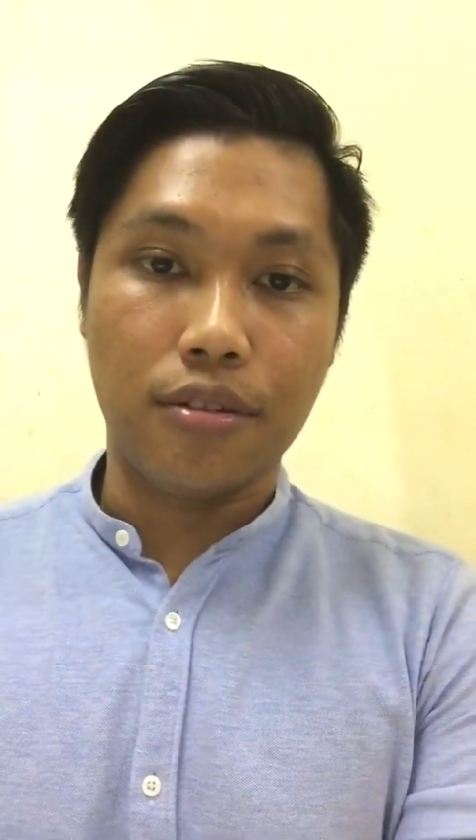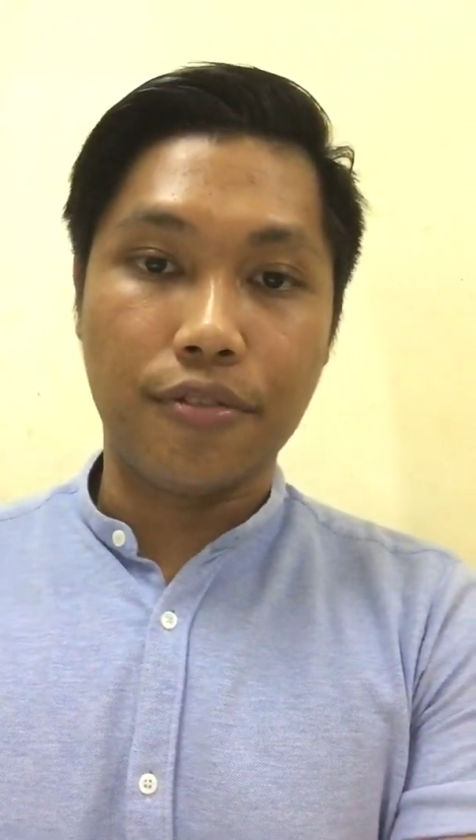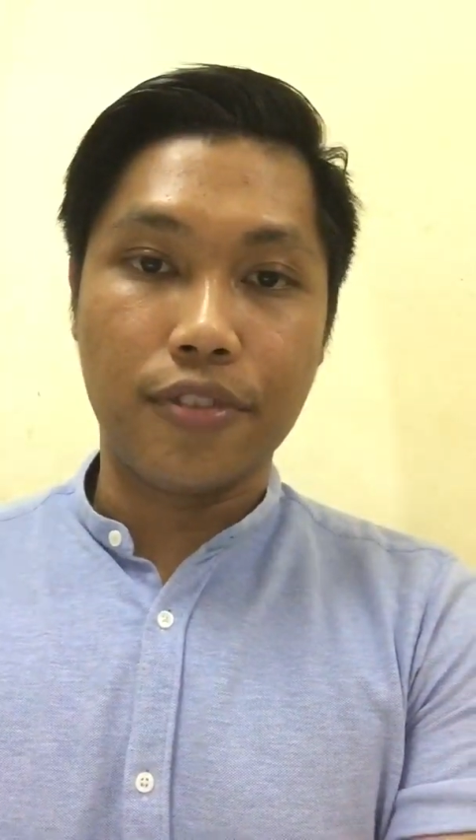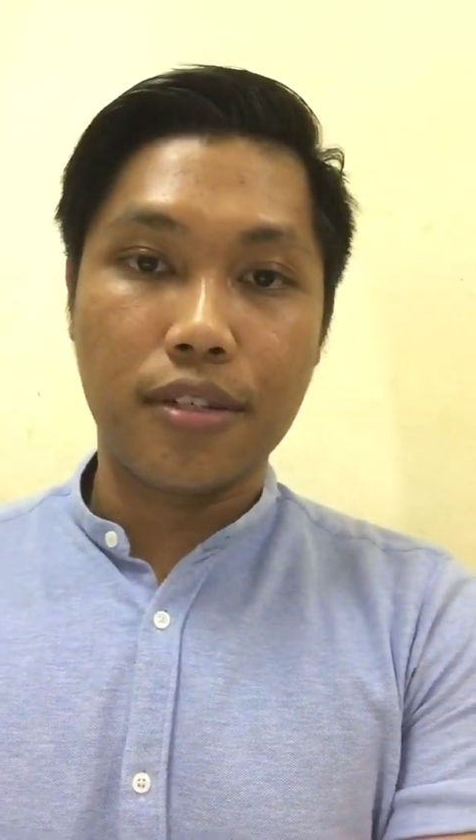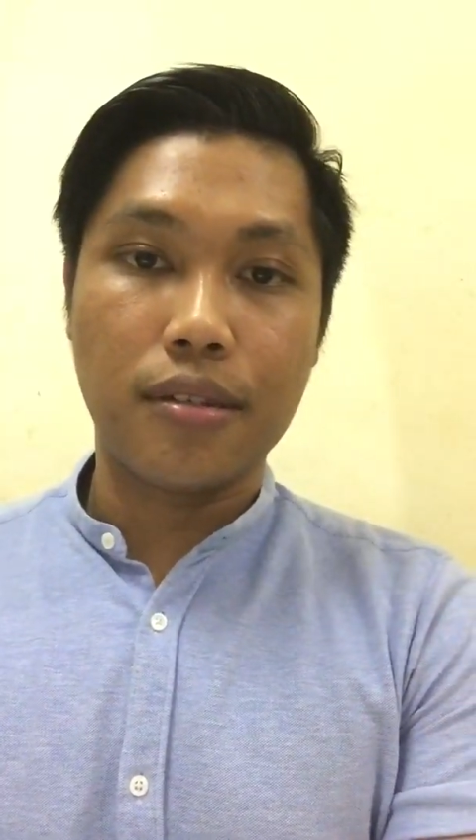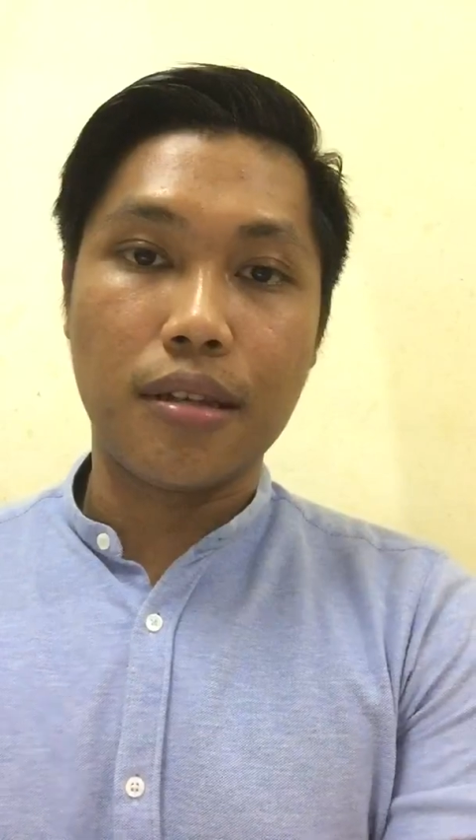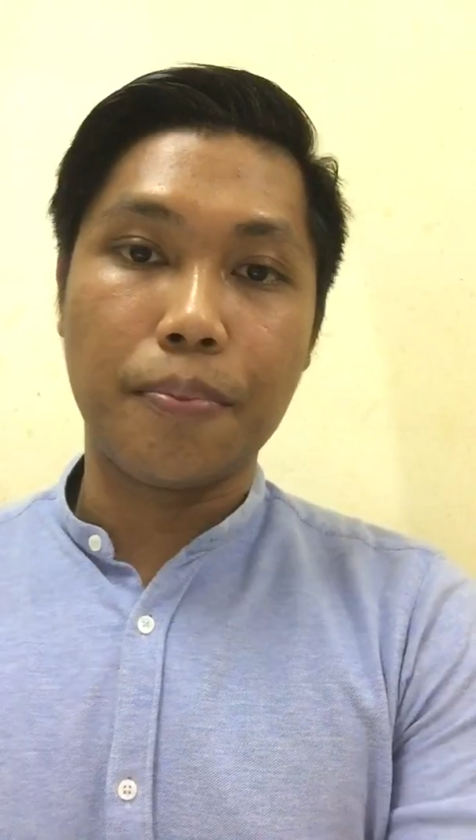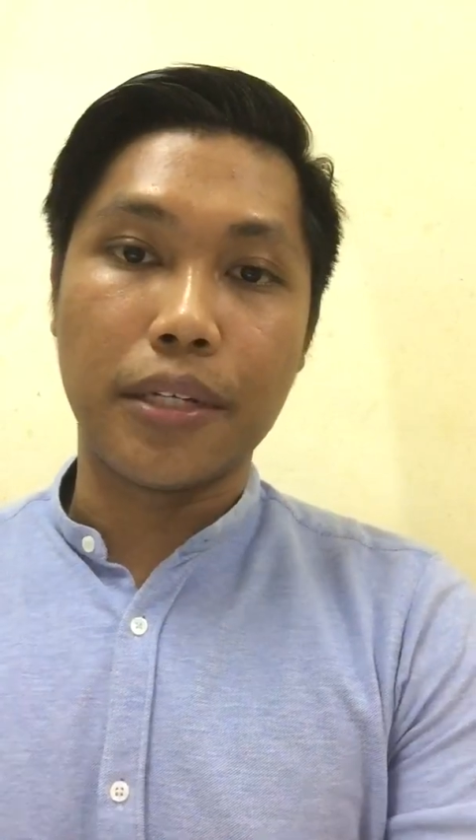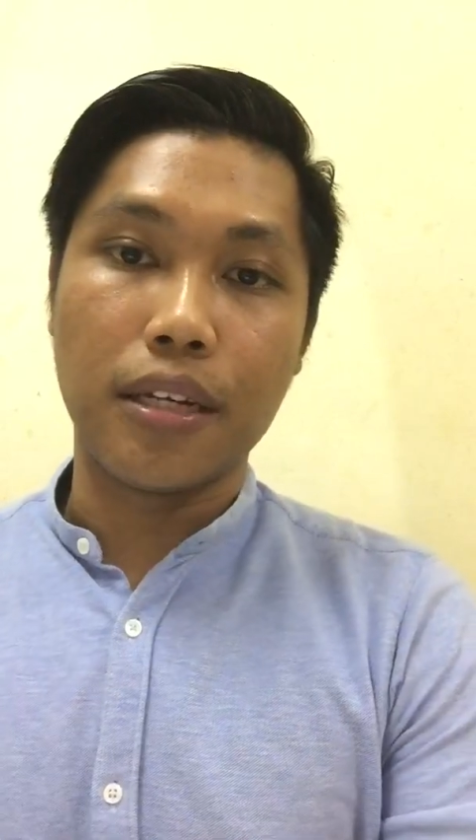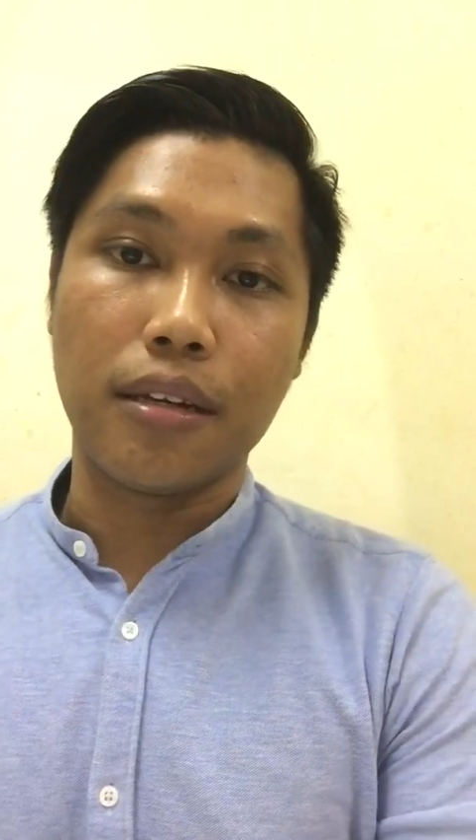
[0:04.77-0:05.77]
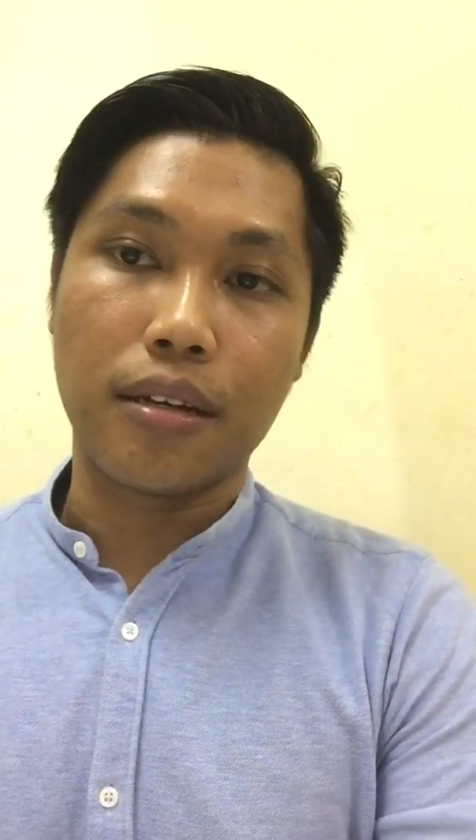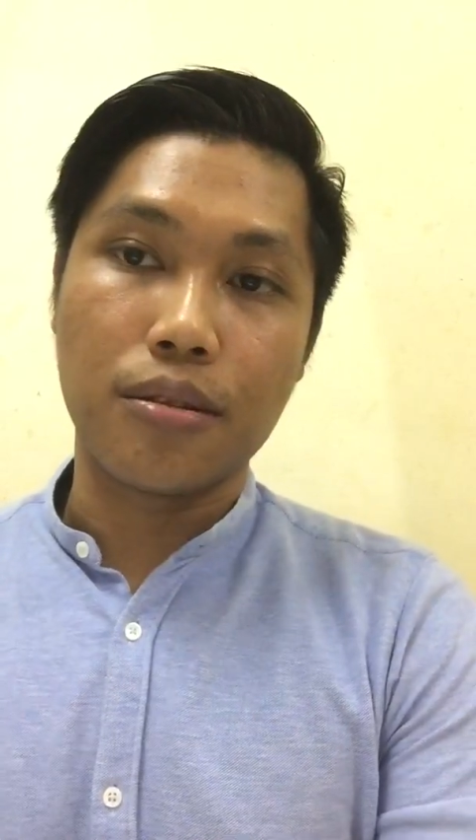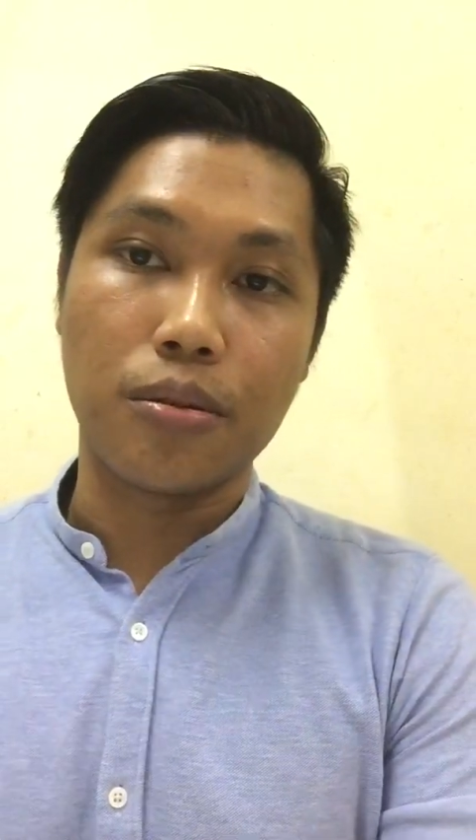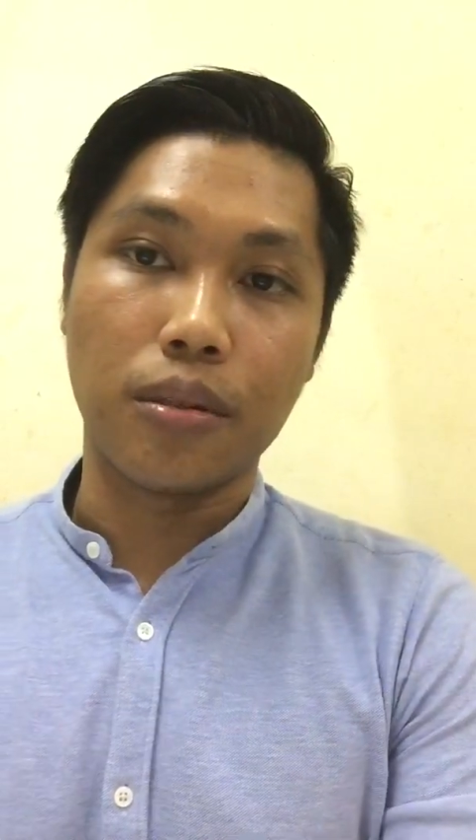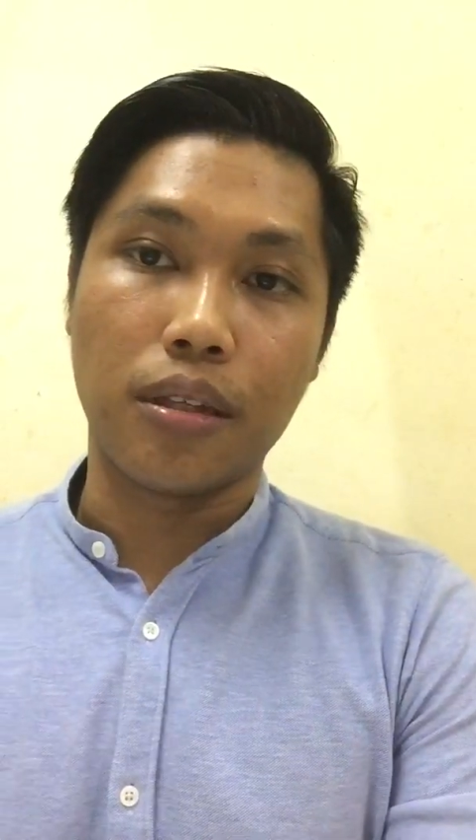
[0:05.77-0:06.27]
University
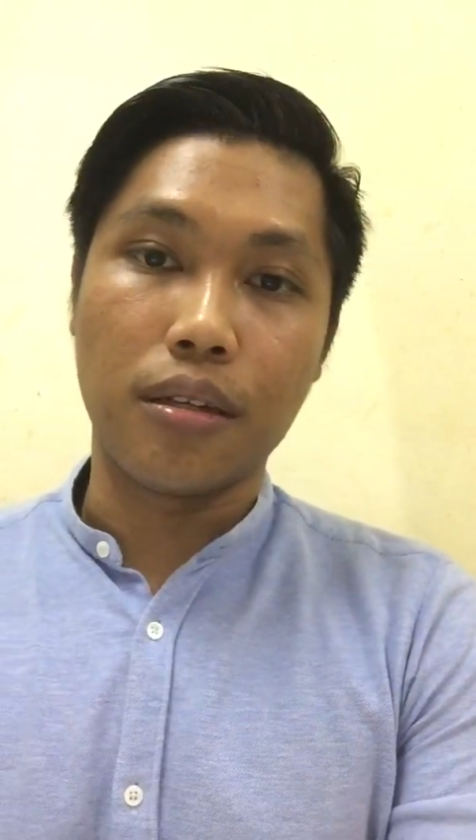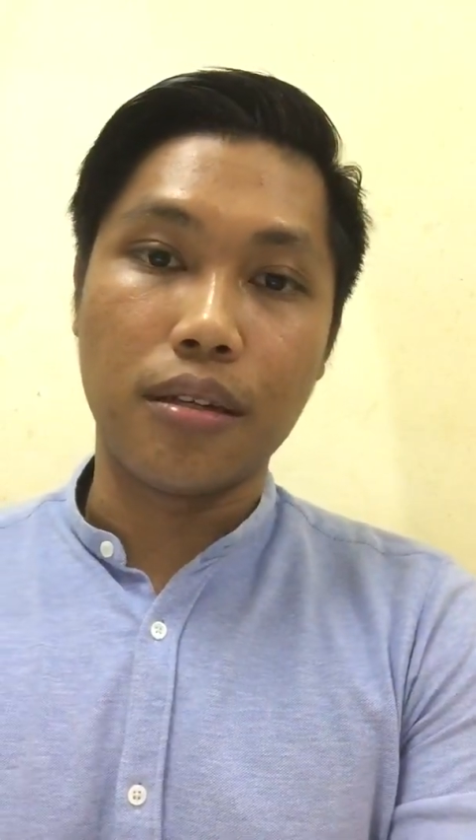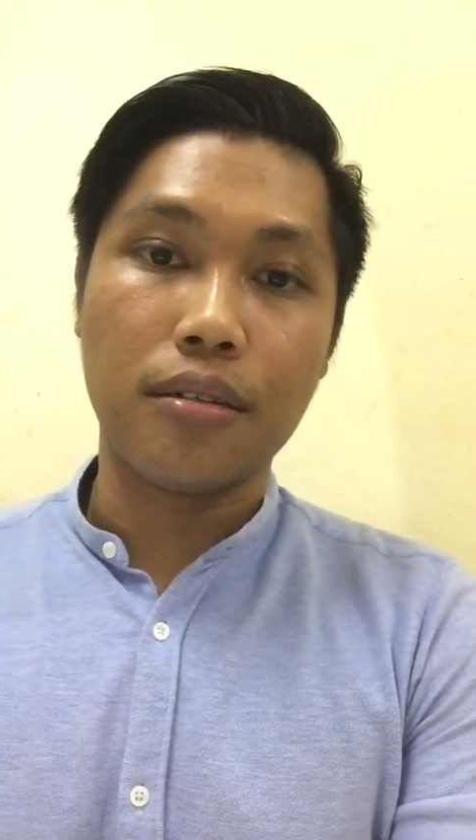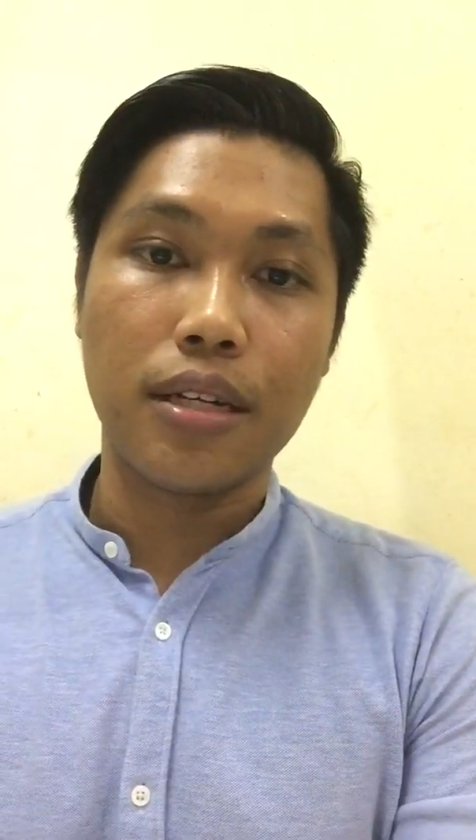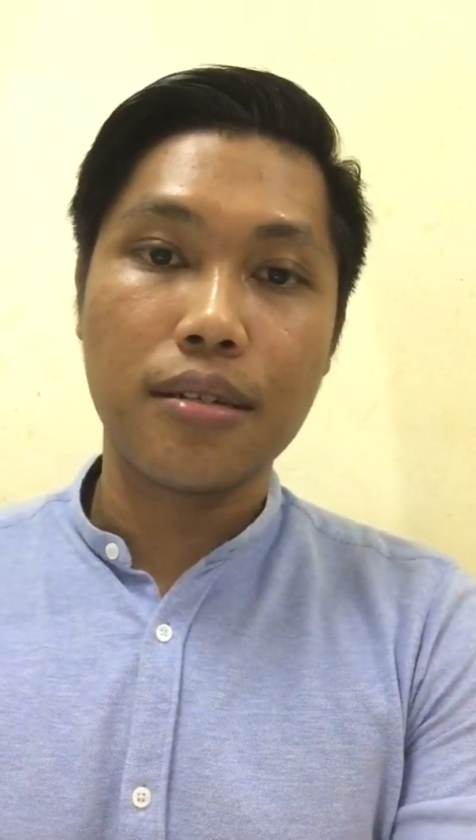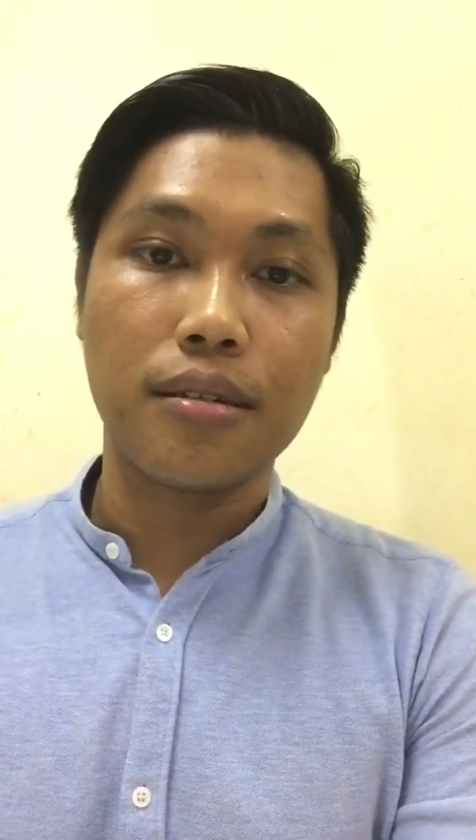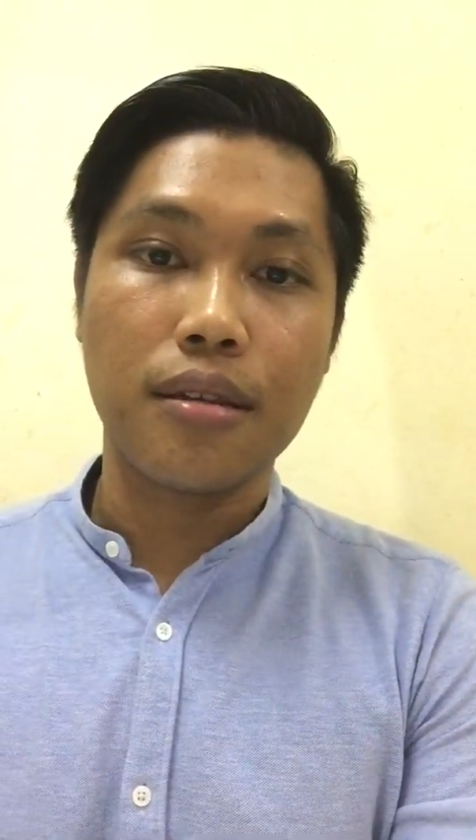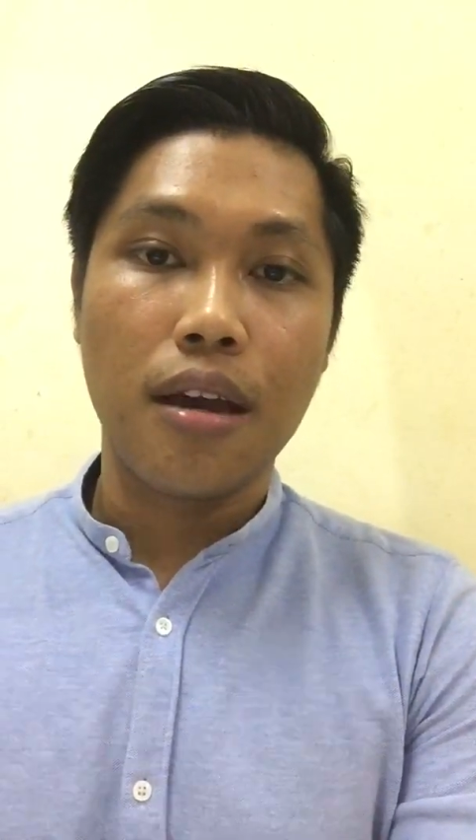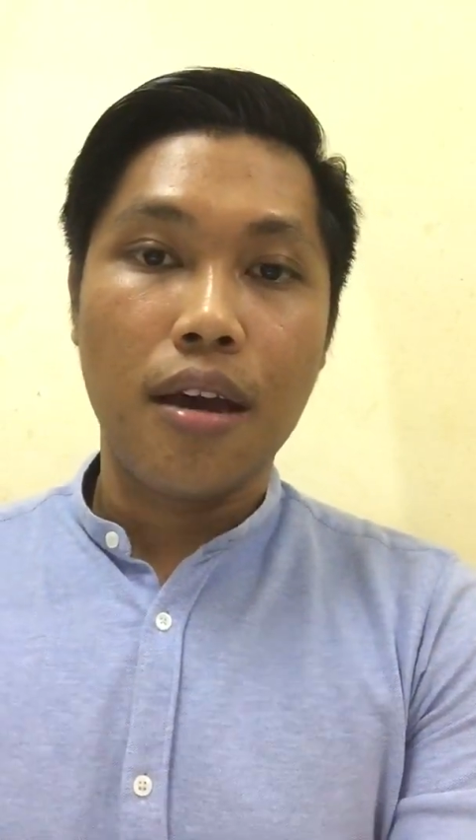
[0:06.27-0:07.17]
Pendidikan Sultan Idris.